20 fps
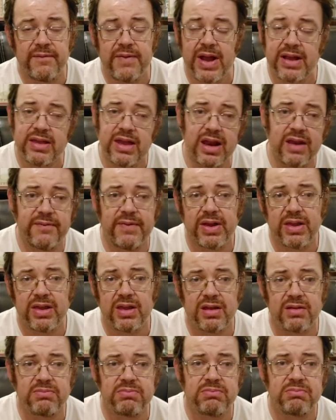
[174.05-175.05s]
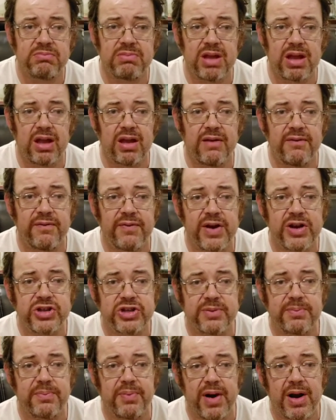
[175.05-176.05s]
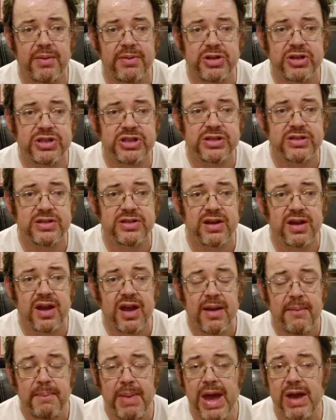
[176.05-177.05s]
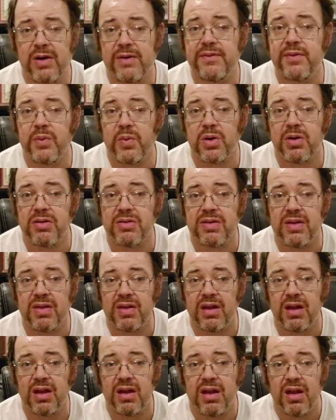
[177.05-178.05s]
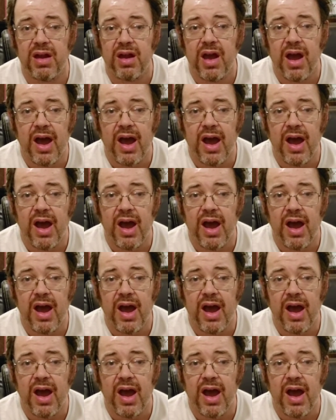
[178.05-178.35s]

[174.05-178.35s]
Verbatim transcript: In fact, and in fact, the, the French are probably just as bad or even worse than the